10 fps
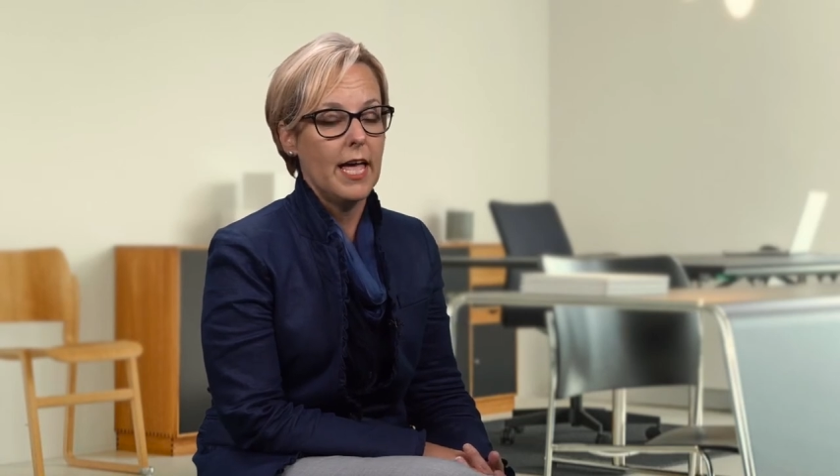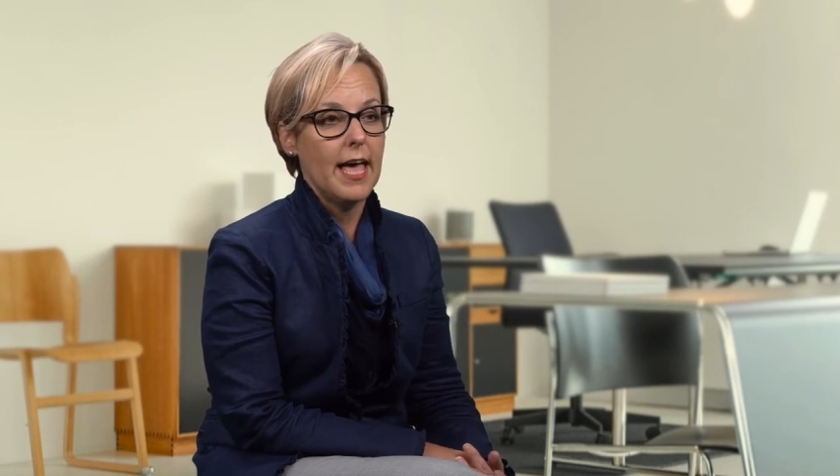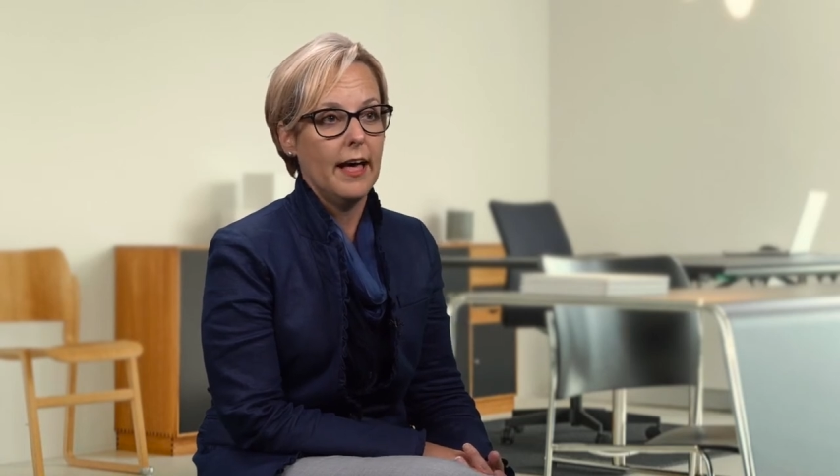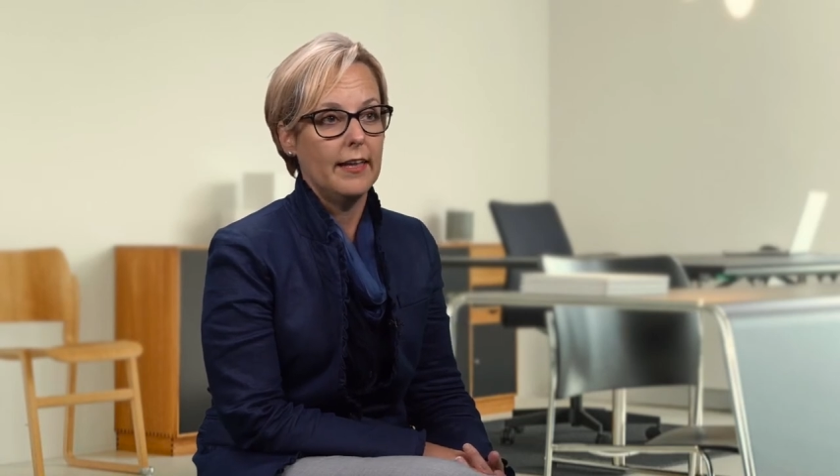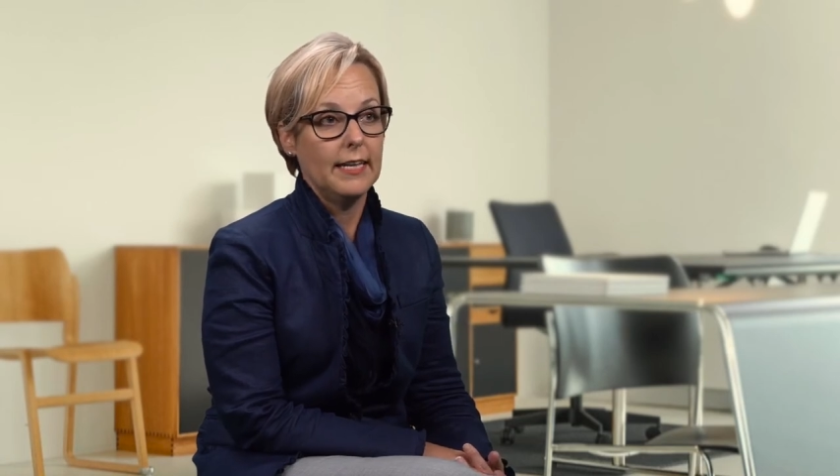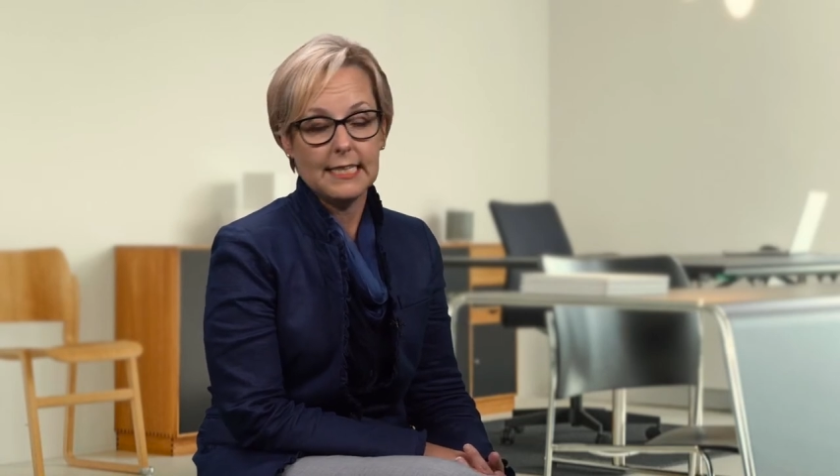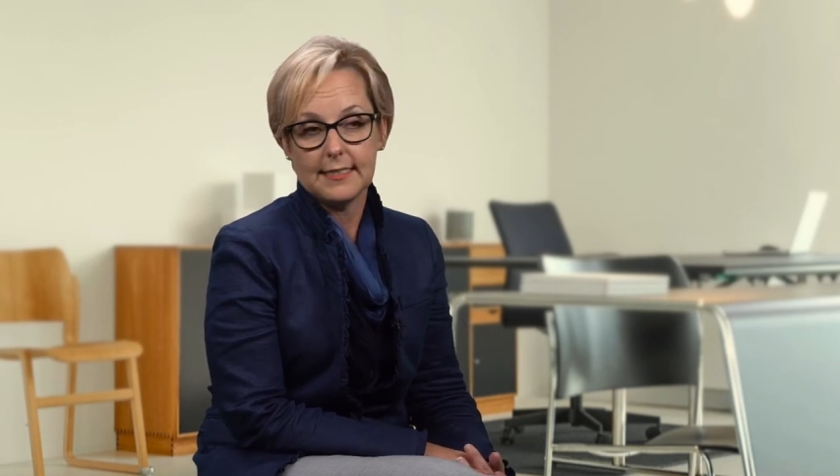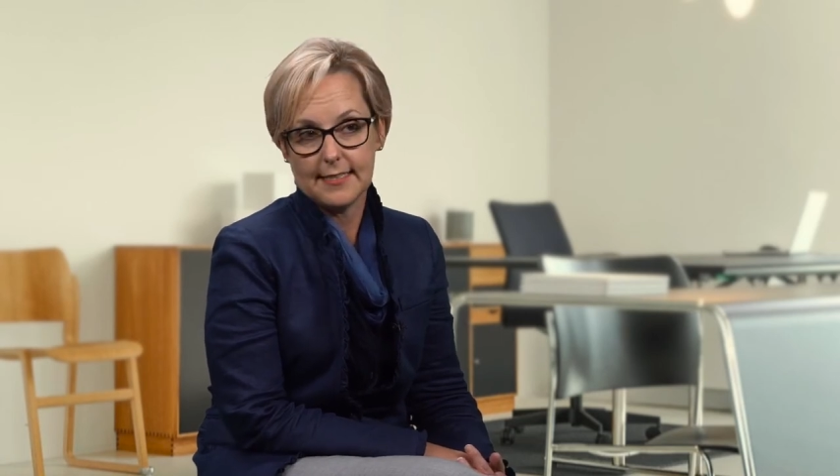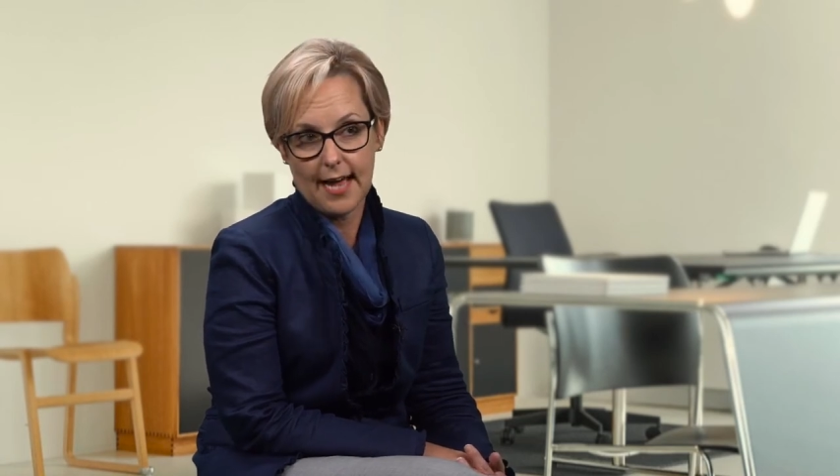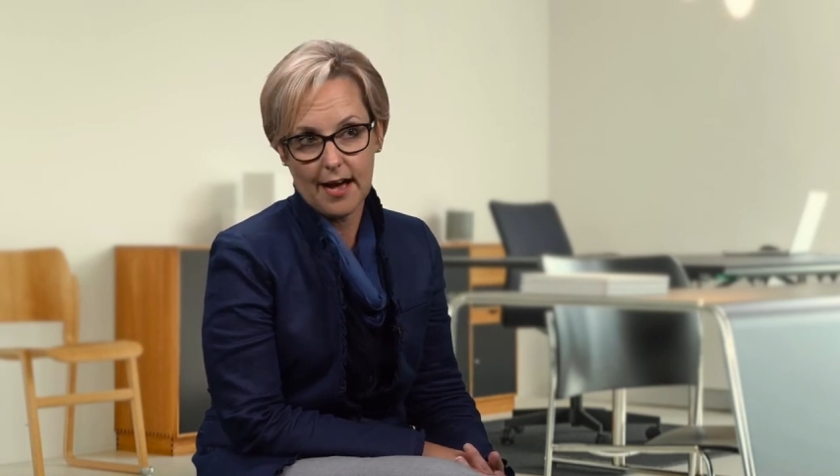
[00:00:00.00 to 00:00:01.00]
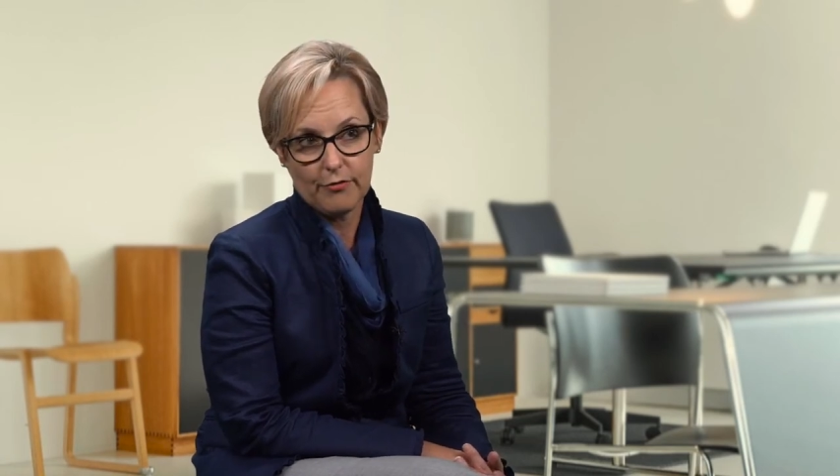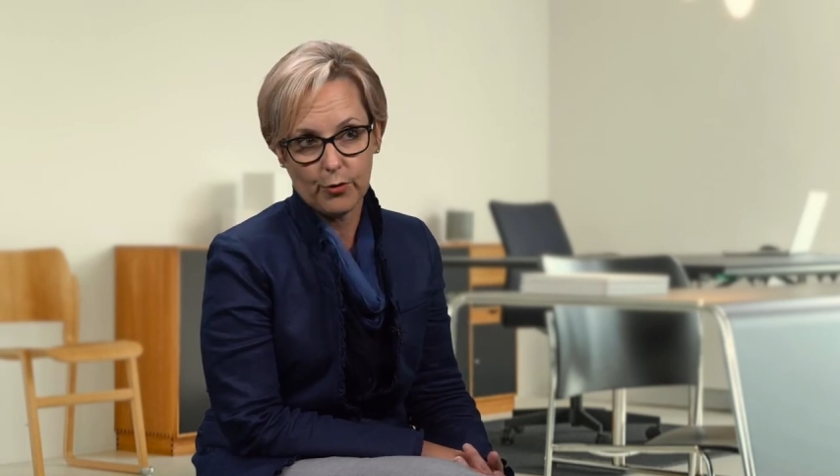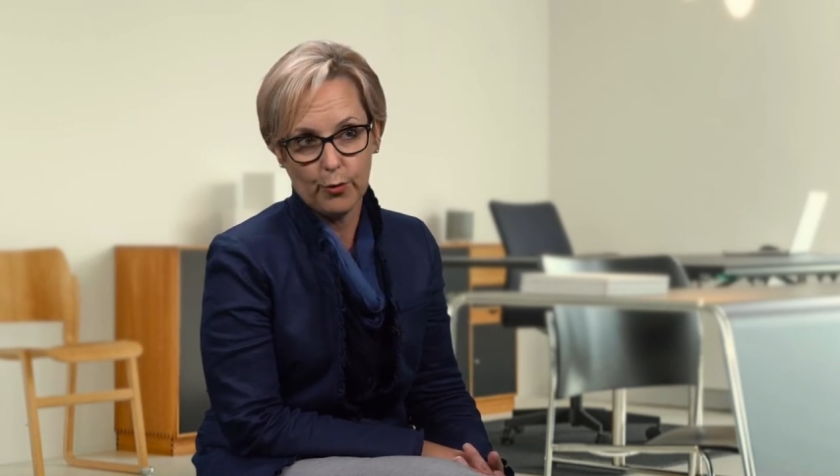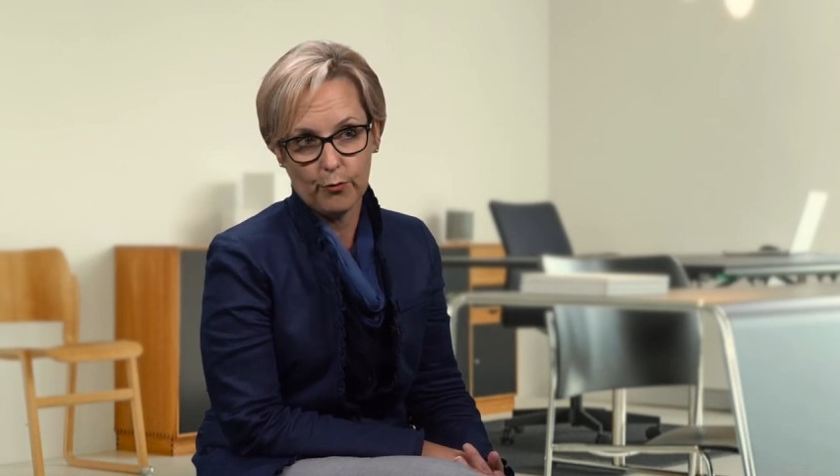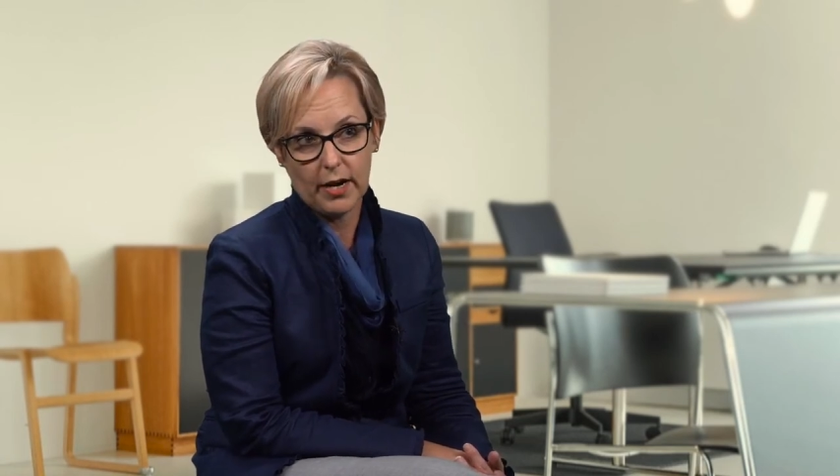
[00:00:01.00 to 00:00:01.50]
and, and staff
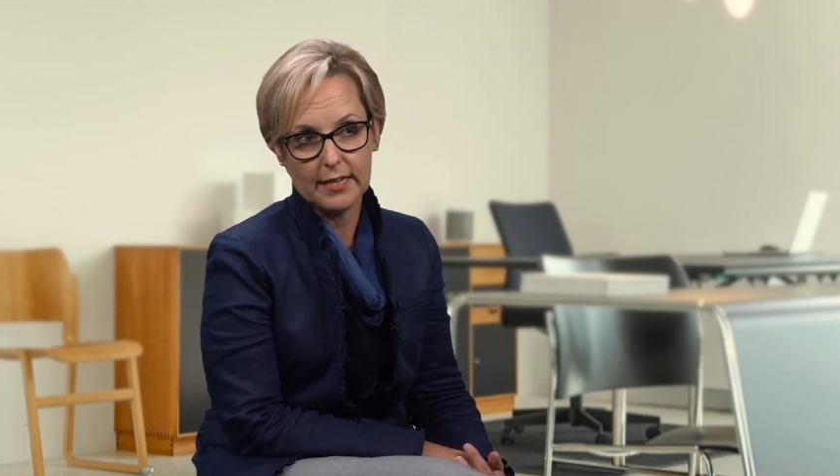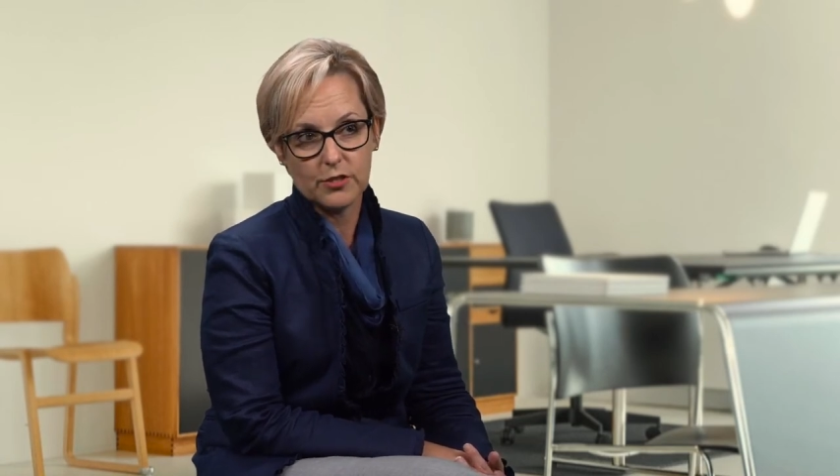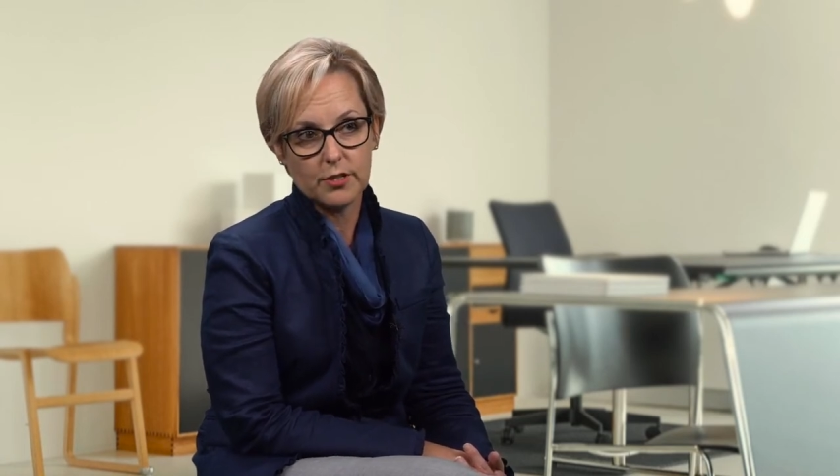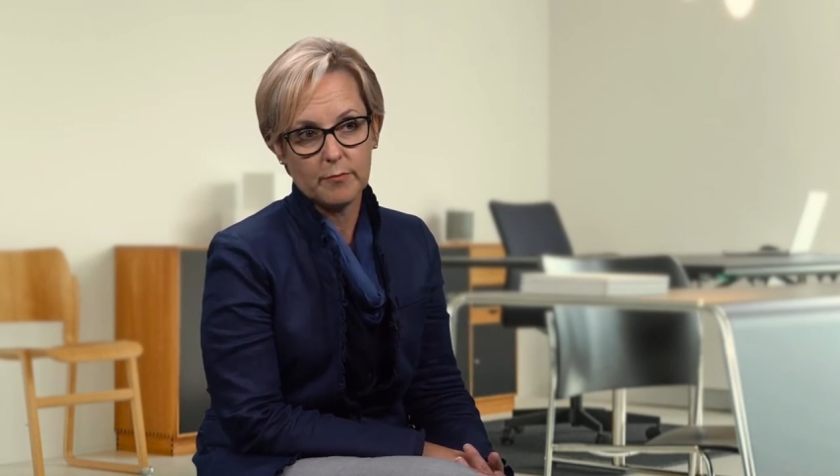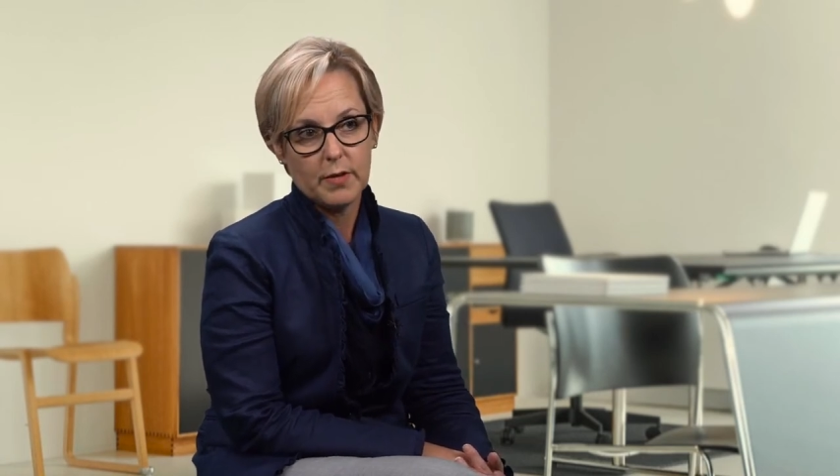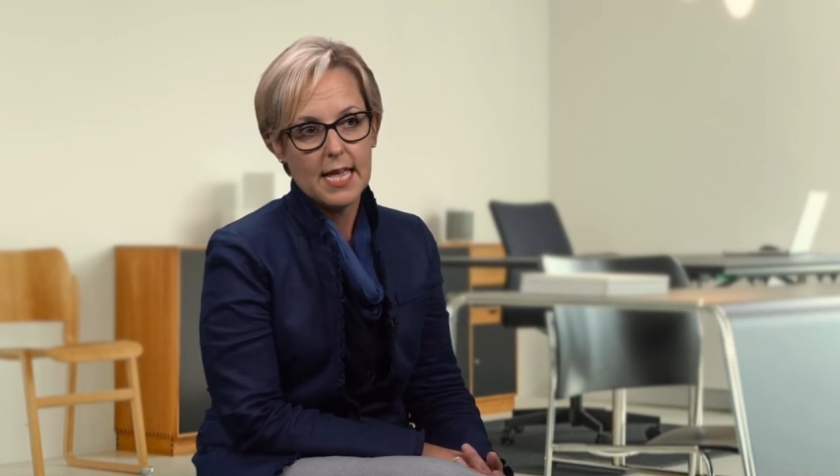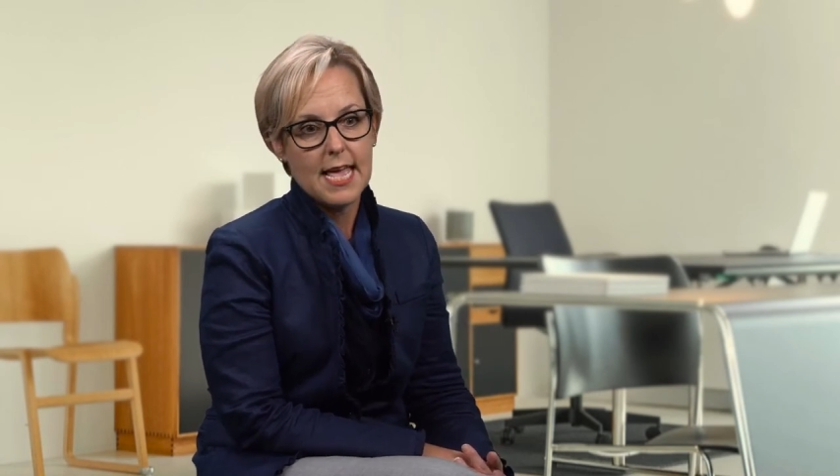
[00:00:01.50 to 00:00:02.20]
who arrange them.